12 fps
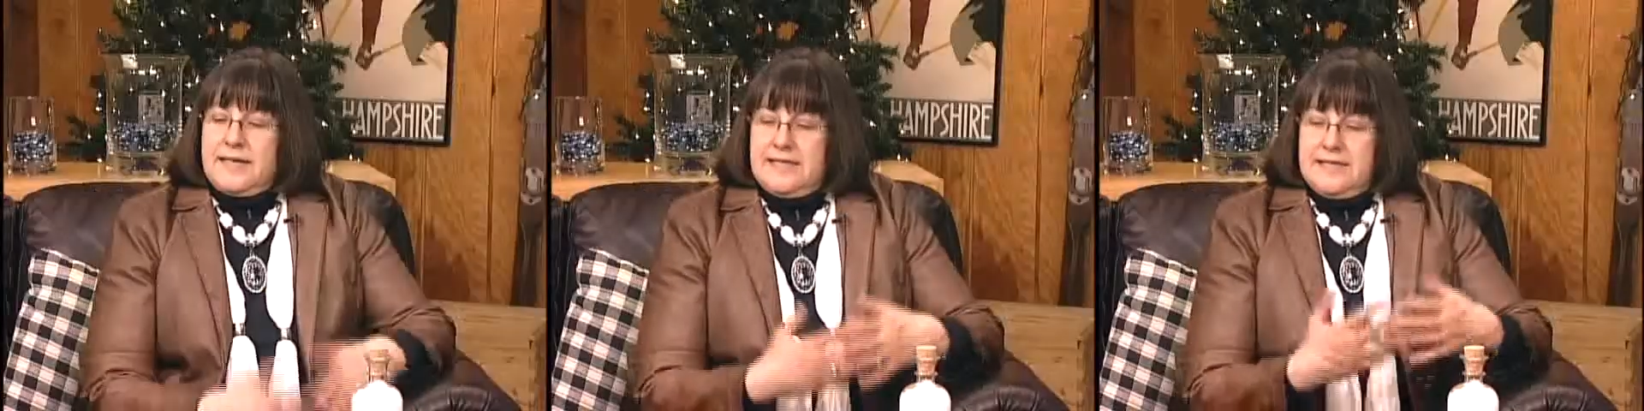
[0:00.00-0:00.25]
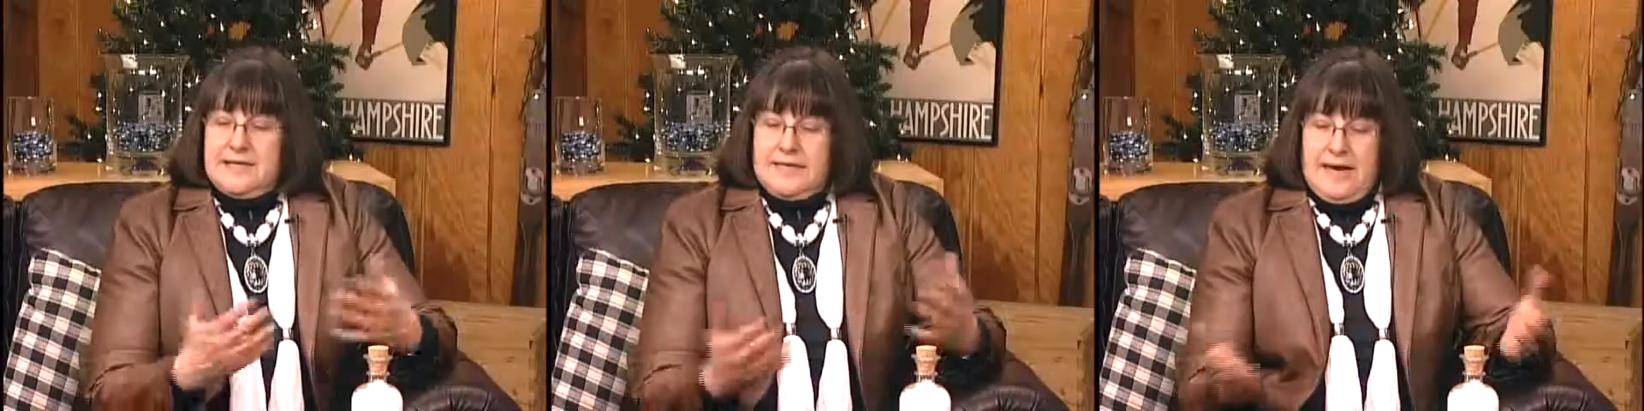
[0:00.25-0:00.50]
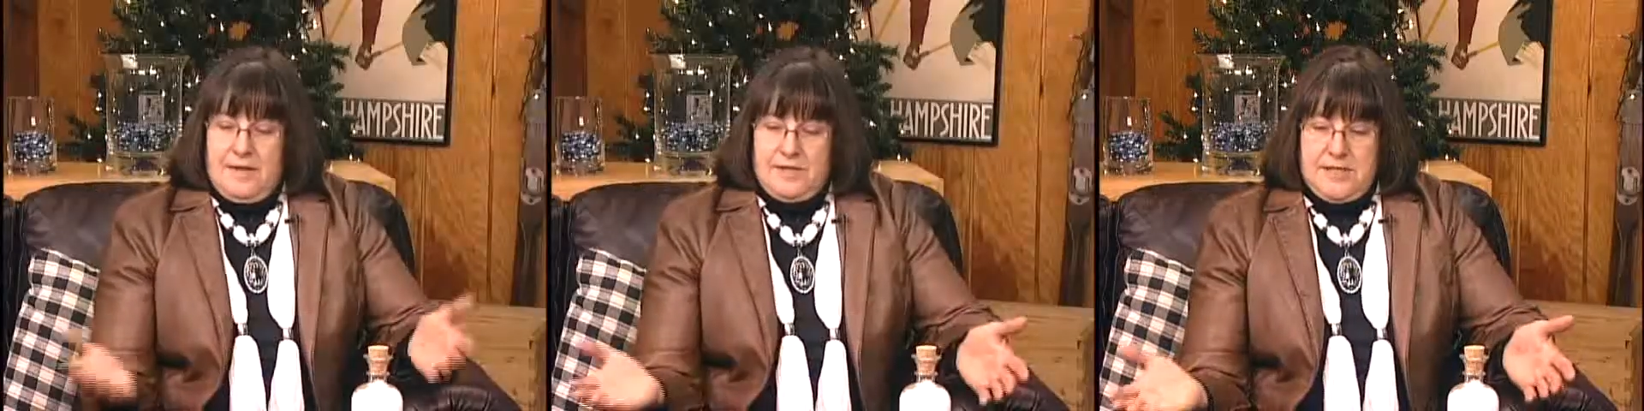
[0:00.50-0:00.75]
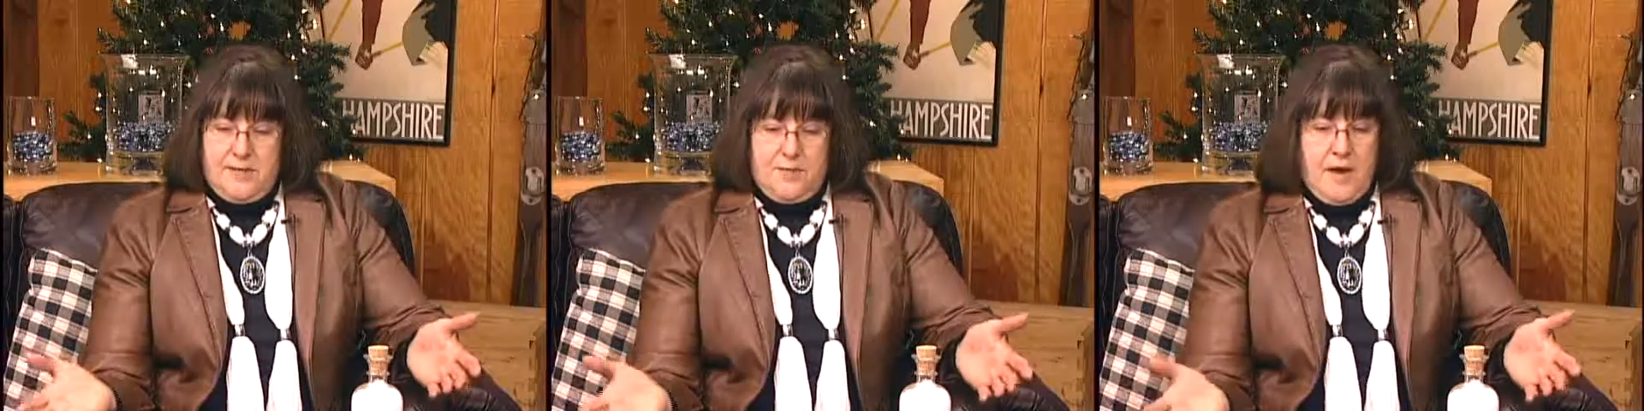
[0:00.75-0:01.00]
I did today
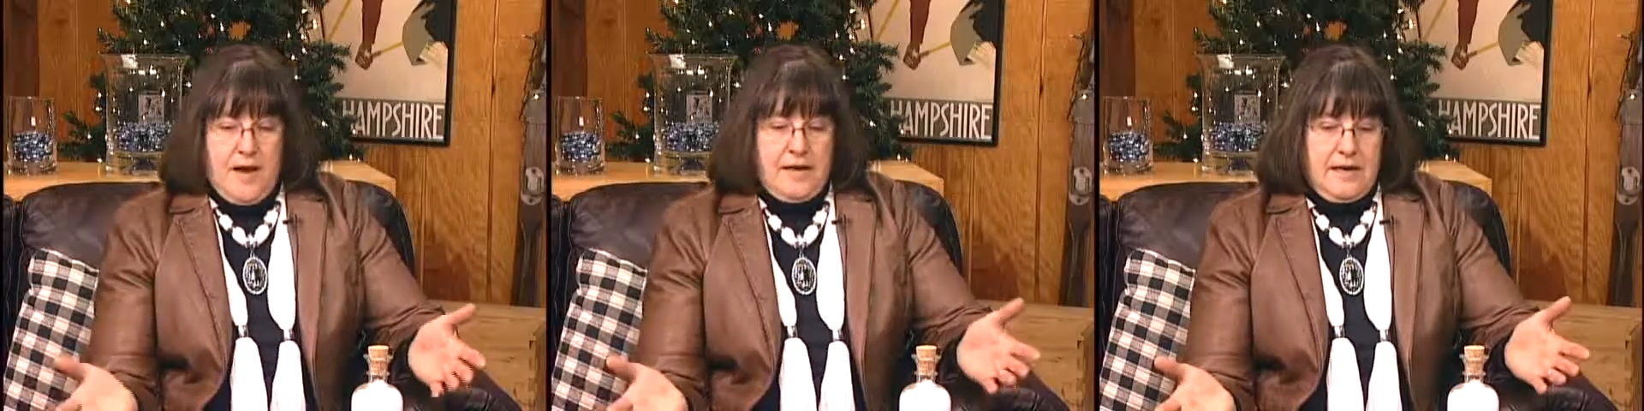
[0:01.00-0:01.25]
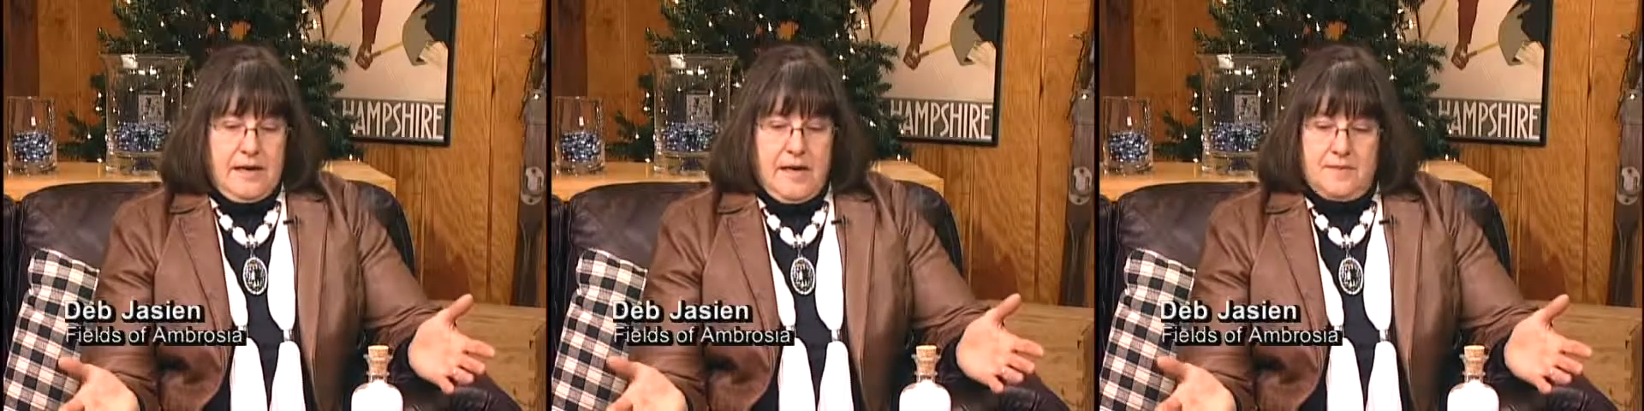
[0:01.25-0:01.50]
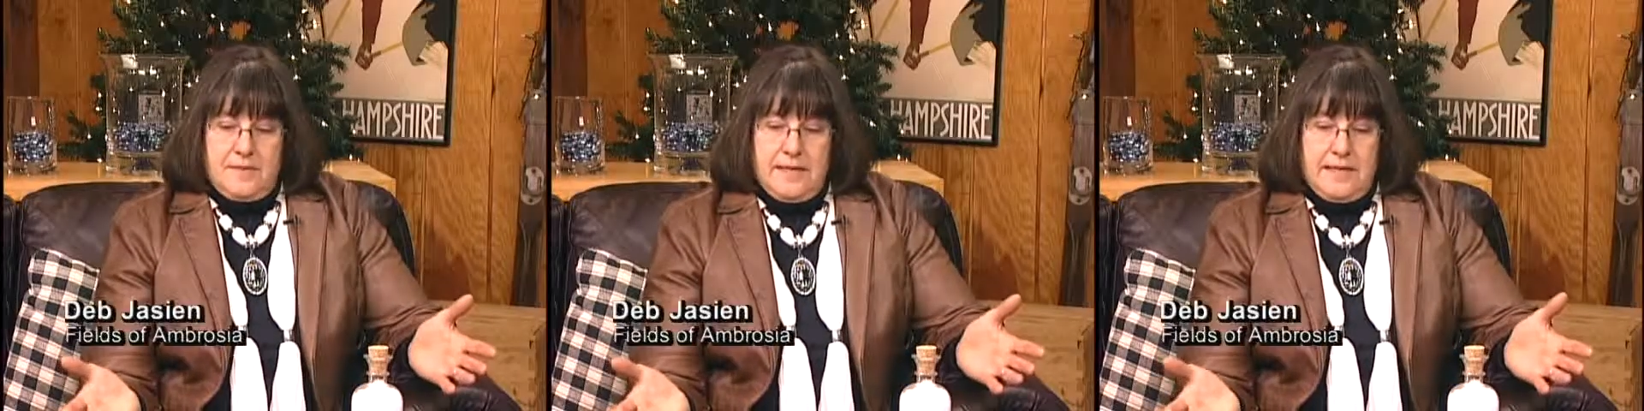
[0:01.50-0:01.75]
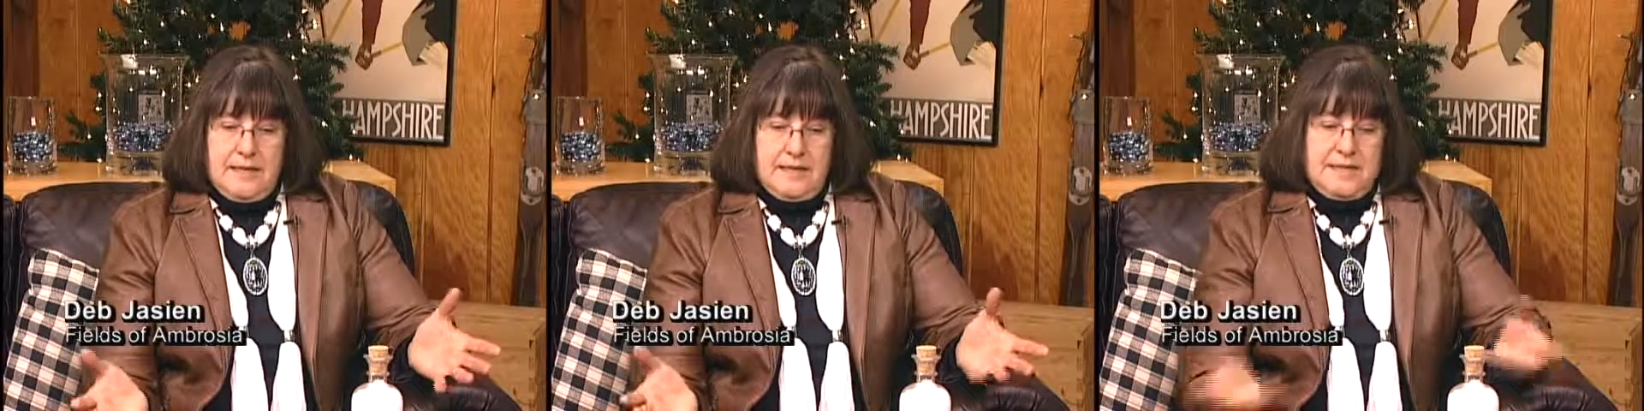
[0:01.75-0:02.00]
was I brought
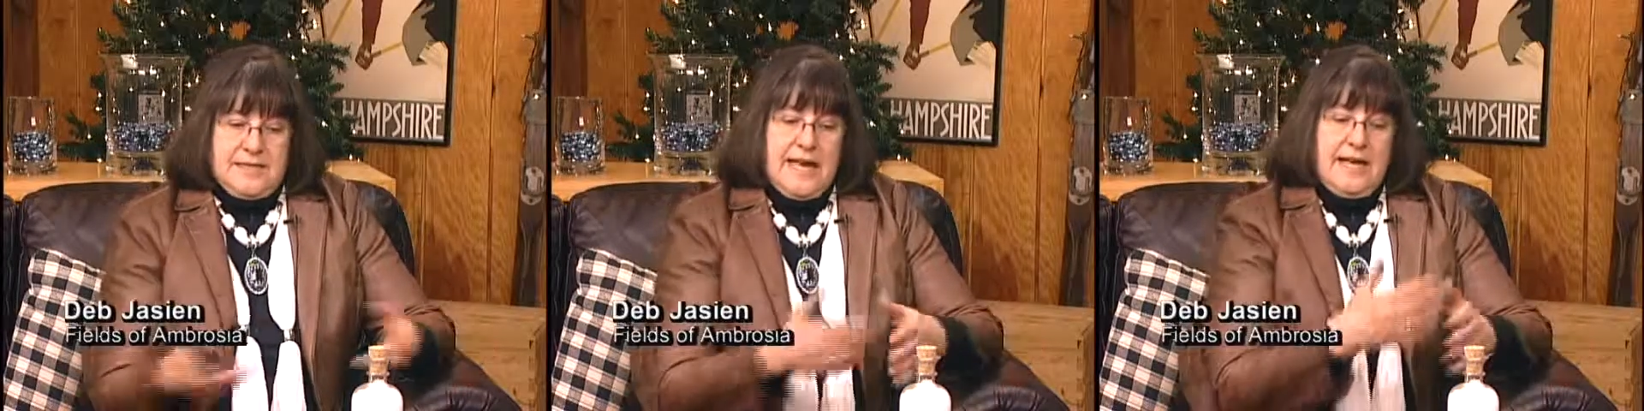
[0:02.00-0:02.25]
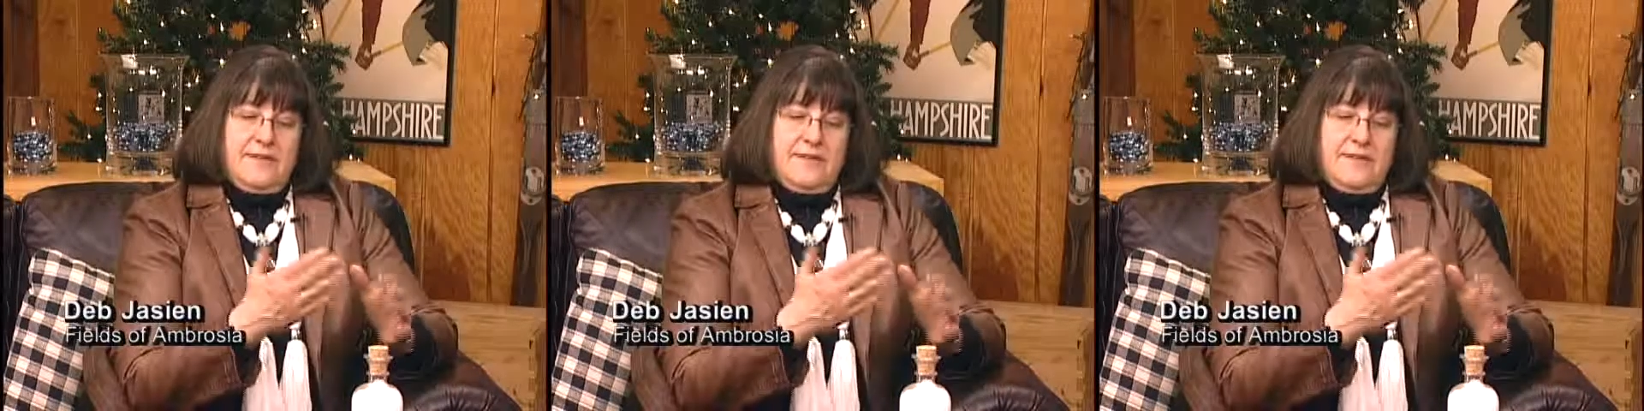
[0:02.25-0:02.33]
just kind